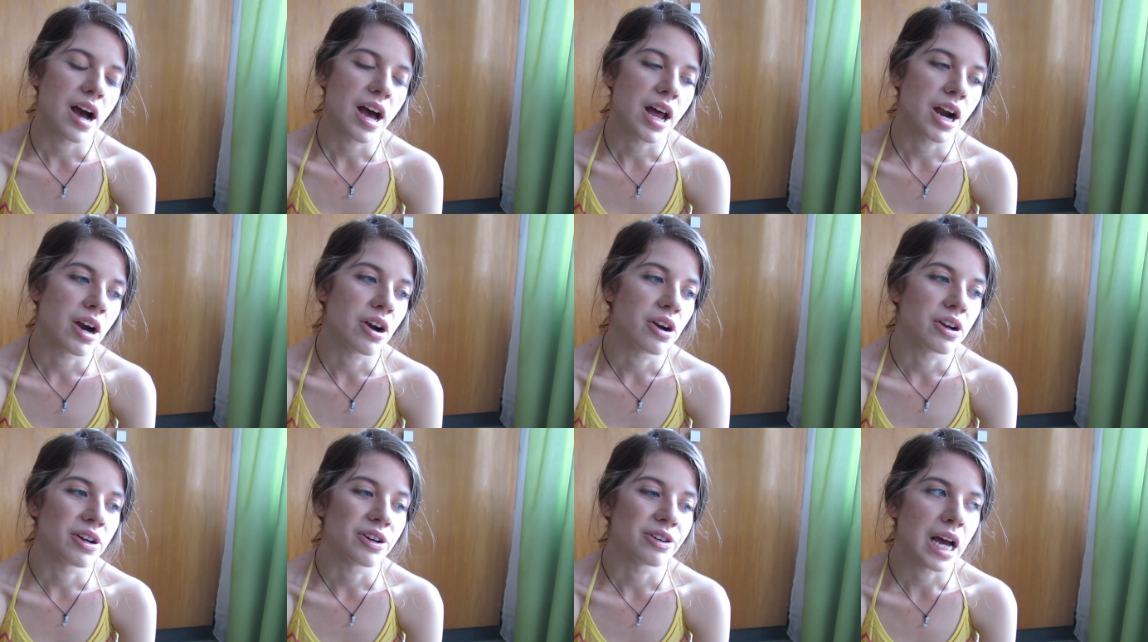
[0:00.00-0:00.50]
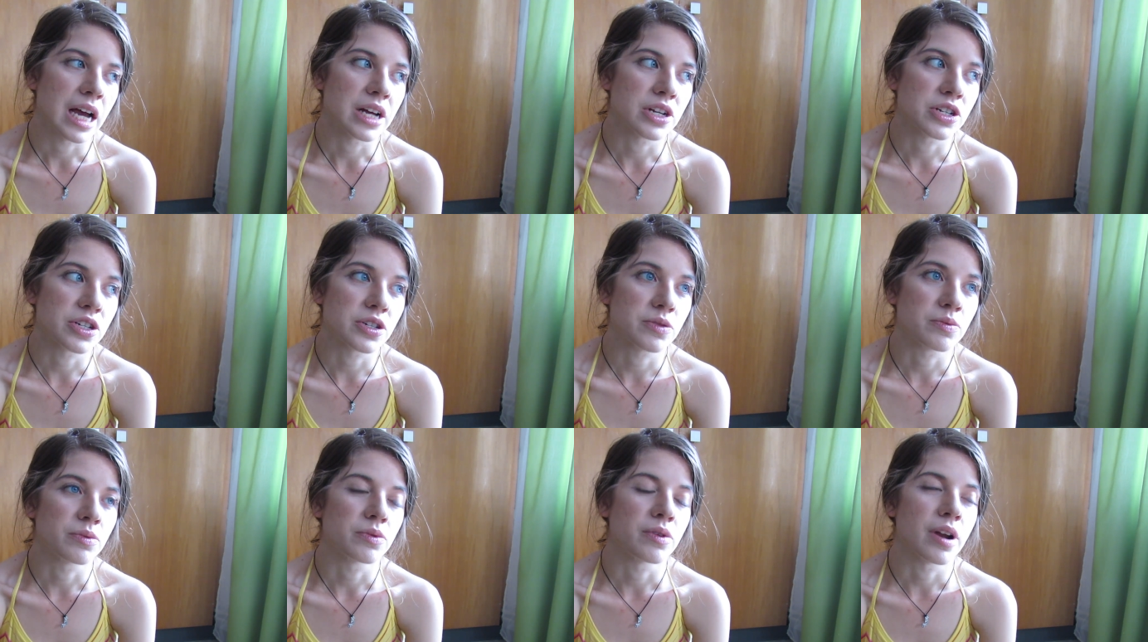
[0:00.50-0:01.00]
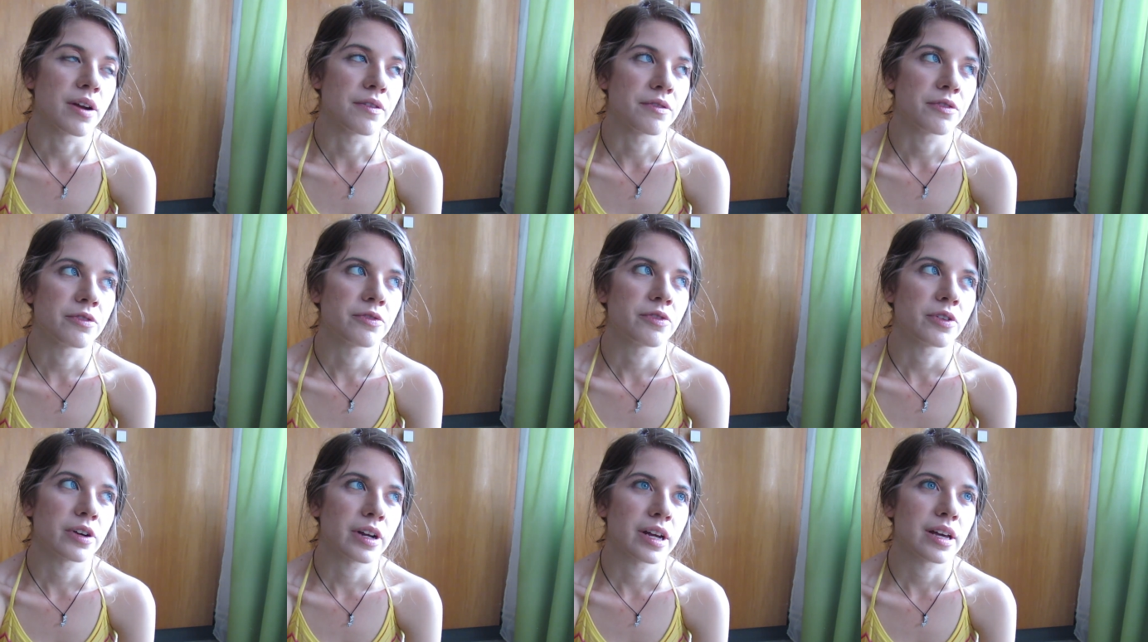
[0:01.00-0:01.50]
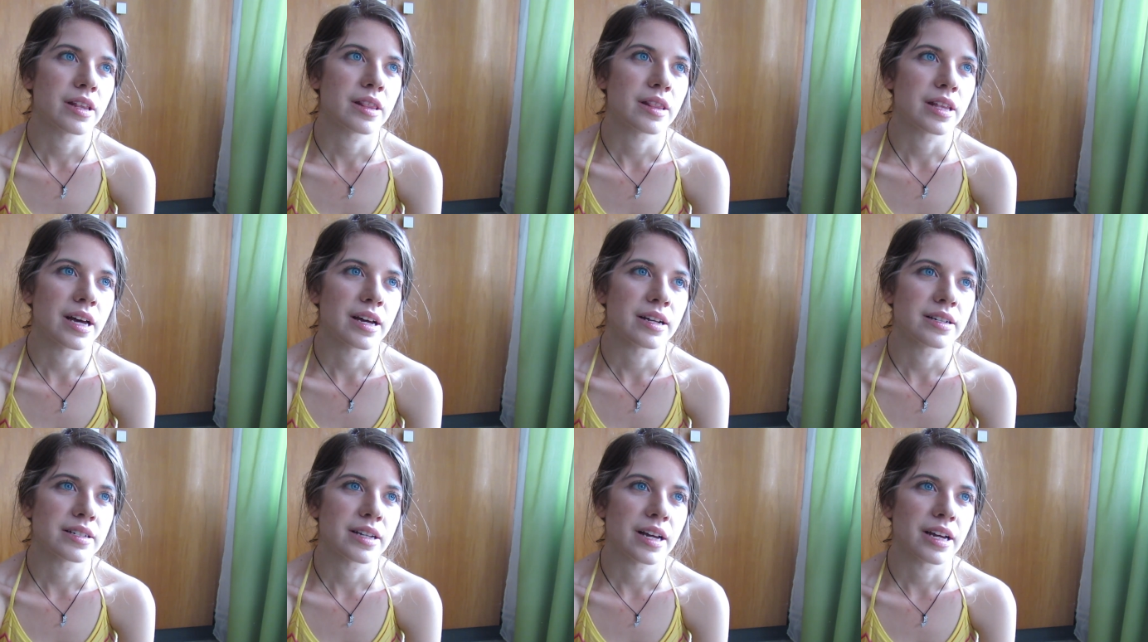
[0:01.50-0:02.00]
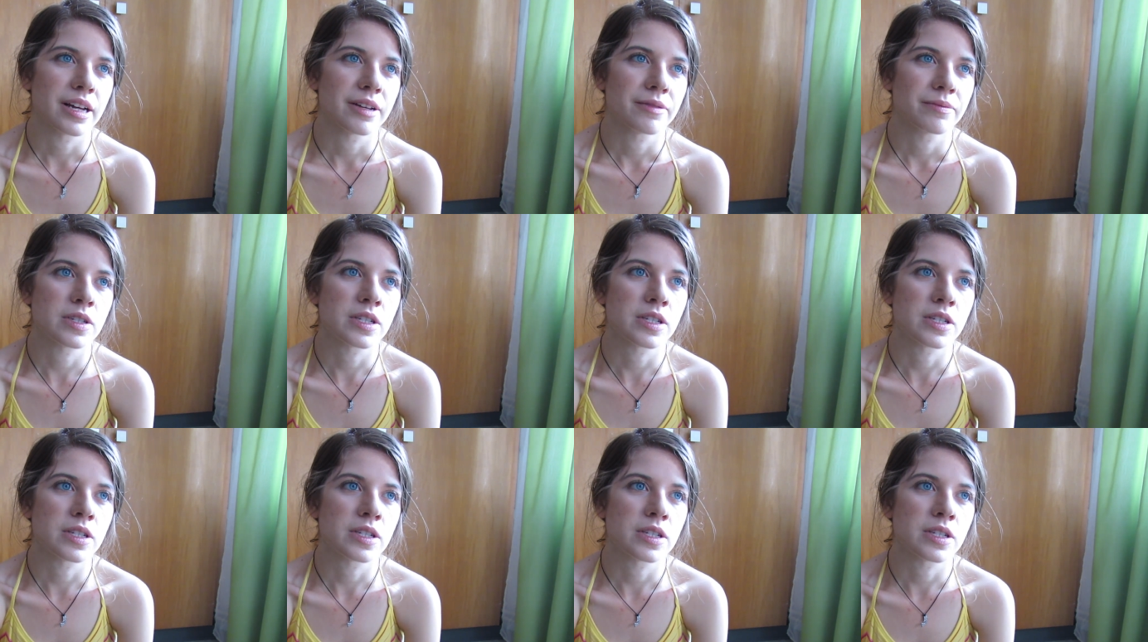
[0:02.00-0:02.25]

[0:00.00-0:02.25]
I don't know. I just will never forget that day.